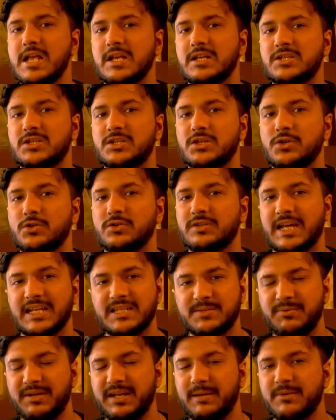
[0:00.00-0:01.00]
So
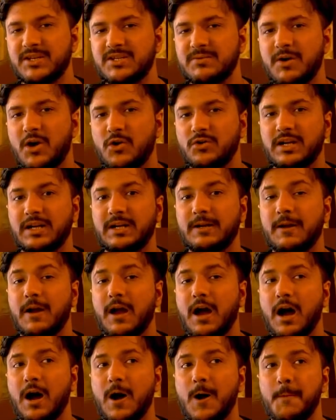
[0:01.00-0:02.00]
that's pretty much about it.
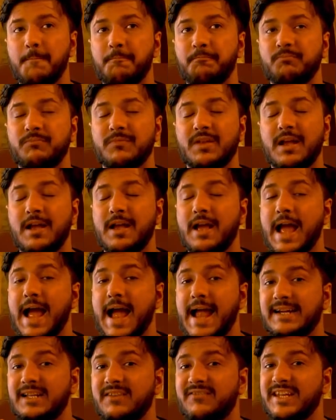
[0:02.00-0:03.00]

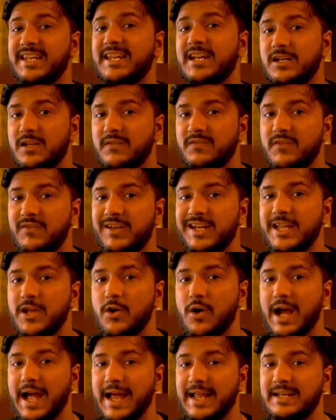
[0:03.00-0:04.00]
At the very end of the
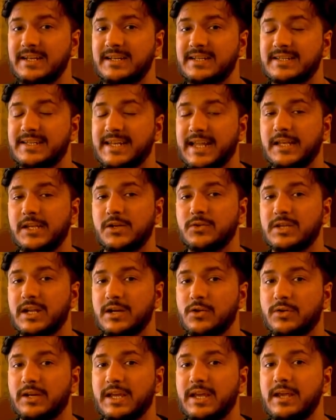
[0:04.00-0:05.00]
video, I'll tell you that,
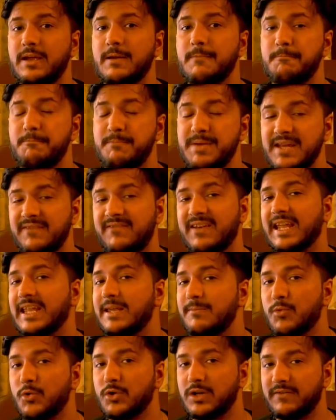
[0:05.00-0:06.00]
okay, be very
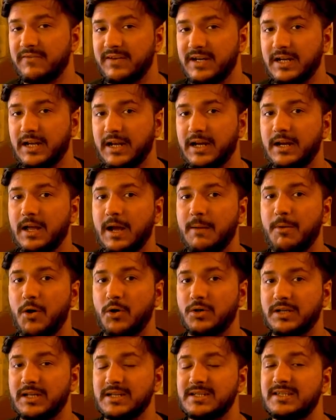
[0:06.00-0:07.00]
motivated
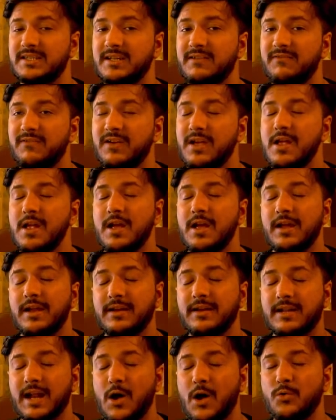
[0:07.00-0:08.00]
about this. The
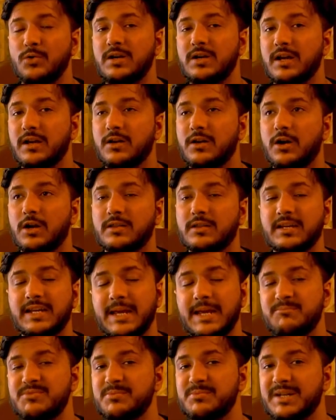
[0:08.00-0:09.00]
round or the
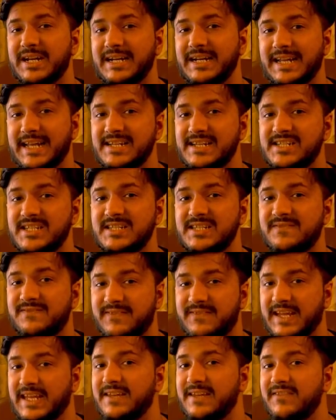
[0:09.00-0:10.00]
Capgemini test is
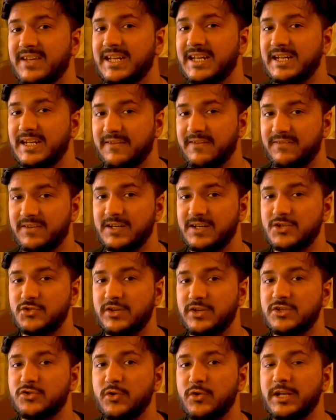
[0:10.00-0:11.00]
very, very different. So
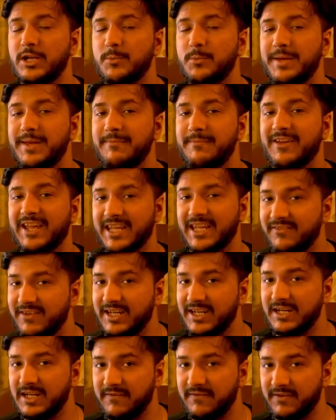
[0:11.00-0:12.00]
it's going to be very,
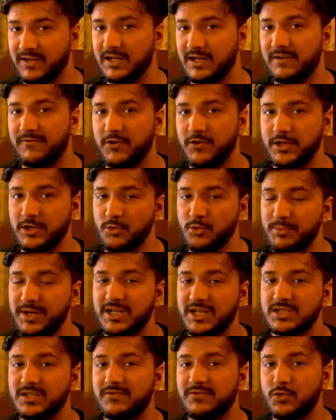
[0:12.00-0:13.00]
very difficult for you
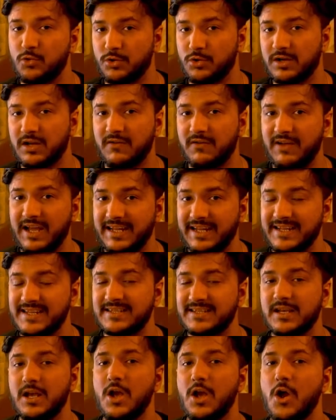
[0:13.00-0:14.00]
because of
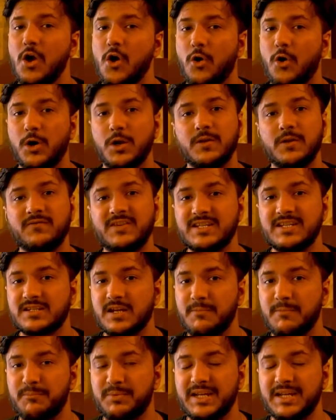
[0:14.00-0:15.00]
coronavirus. All of these
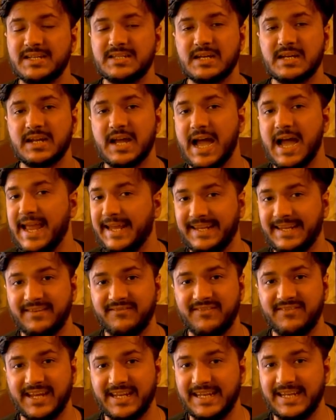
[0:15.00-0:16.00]
companies are
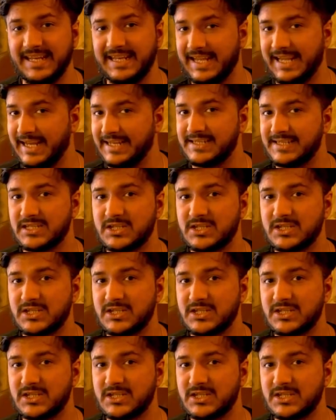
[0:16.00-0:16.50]
hiring very less.